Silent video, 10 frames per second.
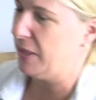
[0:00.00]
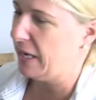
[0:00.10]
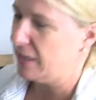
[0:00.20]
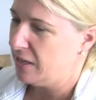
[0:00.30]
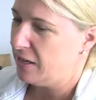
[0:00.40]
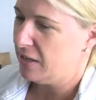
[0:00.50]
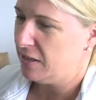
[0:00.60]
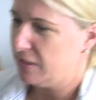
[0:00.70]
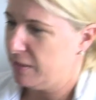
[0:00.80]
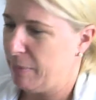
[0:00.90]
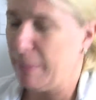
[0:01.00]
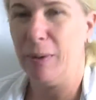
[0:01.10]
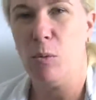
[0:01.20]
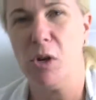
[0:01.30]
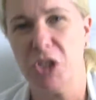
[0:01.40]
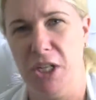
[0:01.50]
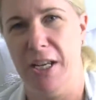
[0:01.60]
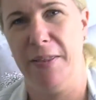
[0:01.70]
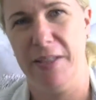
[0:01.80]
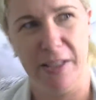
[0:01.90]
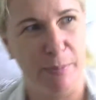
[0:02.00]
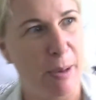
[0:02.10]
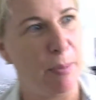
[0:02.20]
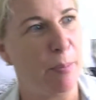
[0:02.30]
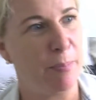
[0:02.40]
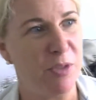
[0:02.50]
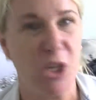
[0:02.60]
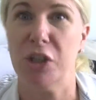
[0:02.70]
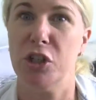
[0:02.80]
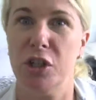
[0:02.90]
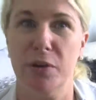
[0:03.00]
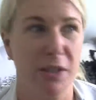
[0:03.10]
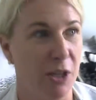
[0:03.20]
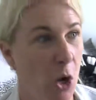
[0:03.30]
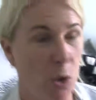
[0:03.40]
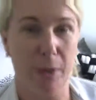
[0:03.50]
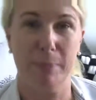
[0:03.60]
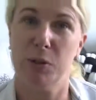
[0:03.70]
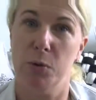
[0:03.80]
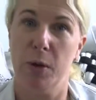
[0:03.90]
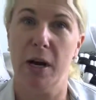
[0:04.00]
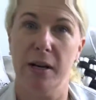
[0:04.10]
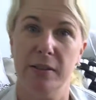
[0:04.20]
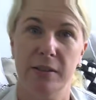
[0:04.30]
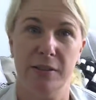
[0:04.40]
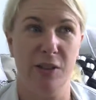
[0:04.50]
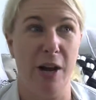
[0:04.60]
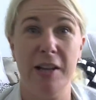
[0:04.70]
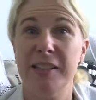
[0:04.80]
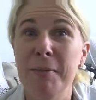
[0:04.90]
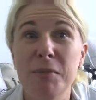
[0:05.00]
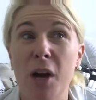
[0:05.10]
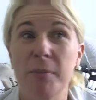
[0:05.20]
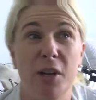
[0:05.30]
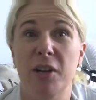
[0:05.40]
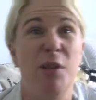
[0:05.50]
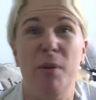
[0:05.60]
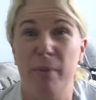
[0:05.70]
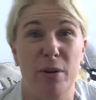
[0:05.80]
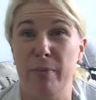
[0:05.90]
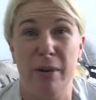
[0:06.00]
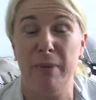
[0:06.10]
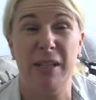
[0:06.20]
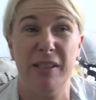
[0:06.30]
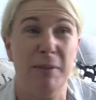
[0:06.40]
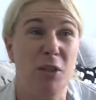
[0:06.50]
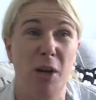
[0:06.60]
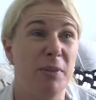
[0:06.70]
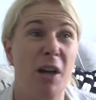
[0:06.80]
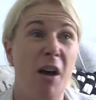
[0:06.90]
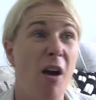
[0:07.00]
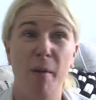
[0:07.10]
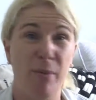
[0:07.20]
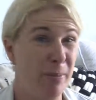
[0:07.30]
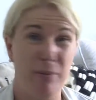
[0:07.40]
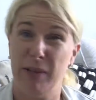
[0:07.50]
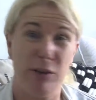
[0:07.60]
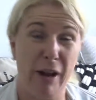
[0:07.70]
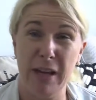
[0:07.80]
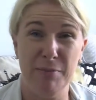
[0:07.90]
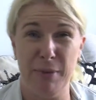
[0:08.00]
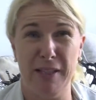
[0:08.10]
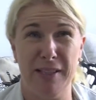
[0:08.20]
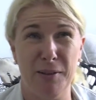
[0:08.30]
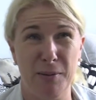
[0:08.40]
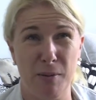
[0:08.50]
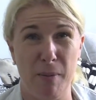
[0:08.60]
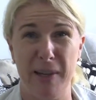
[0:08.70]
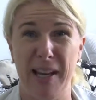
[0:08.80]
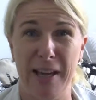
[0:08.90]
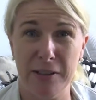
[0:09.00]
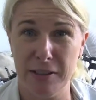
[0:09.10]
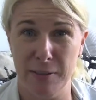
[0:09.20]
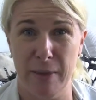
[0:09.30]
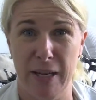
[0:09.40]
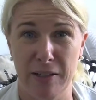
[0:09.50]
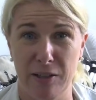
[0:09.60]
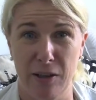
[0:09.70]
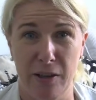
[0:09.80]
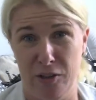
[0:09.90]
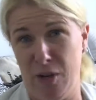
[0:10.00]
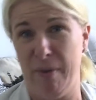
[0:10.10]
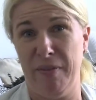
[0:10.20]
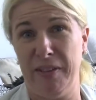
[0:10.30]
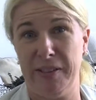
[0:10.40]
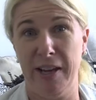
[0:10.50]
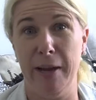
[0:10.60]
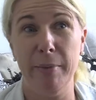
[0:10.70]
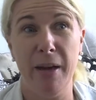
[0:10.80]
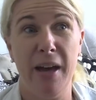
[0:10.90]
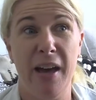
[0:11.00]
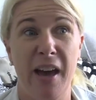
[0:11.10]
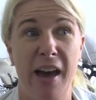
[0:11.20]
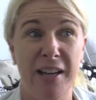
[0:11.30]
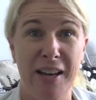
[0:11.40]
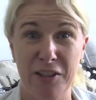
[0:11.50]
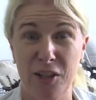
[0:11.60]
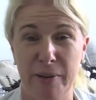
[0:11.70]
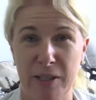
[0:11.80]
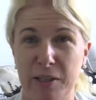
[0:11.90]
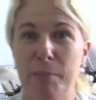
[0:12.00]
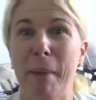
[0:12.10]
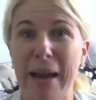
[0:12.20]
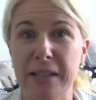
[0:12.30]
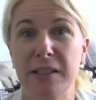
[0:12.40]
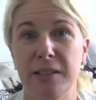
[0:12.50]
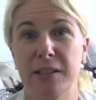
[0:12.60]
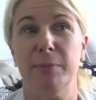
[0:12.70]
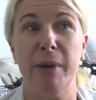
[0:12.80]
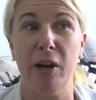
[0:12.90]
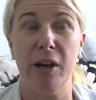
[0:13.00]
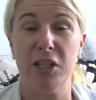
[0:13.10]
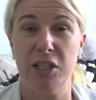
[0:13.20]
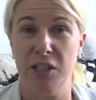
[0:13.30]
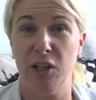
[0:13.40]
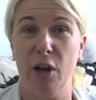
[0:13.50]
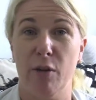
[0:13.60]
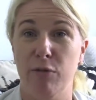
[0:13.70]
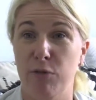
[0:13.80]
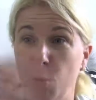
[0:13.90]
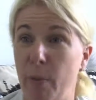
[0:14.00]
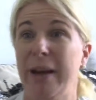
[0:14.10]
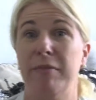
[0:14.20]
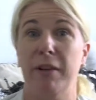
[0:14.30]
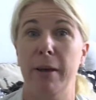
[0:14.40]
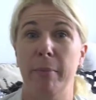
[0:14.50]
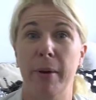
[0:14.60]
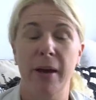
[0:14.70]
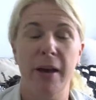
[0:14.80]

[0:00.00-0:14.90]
that people are watching and there's like people judging and it's going to hold up scorecards, you know. And sometimes, I don't know what better in bed means. Sometimes I'm probably really great in bed and sometimes I'm probably lousy in bed, you know, like the time I fell asleep. And another time I did this amazing dismount. I actually did like a full back flip,